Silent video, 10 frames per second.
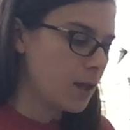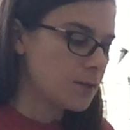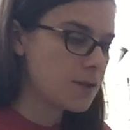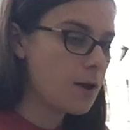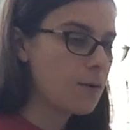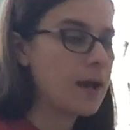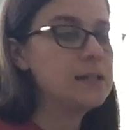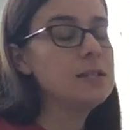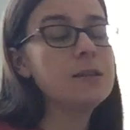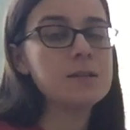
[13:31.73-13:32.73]
So I
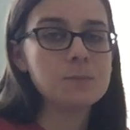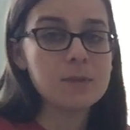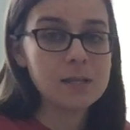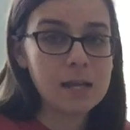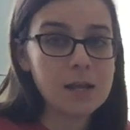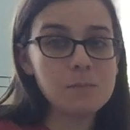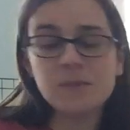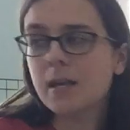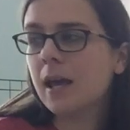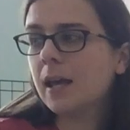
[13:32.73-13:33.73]
did this with
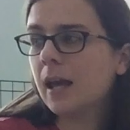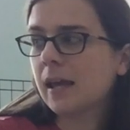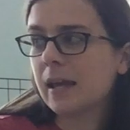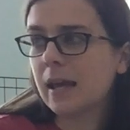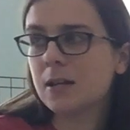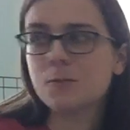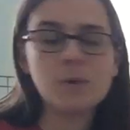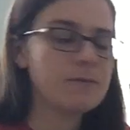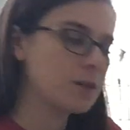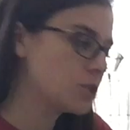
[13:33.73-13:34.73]
Nibs, and we
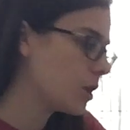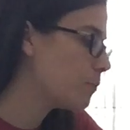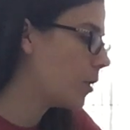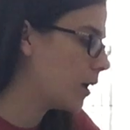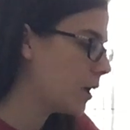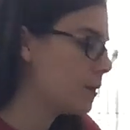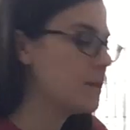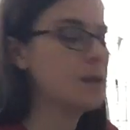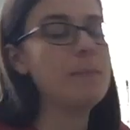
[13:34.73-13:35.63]
eventually put him in a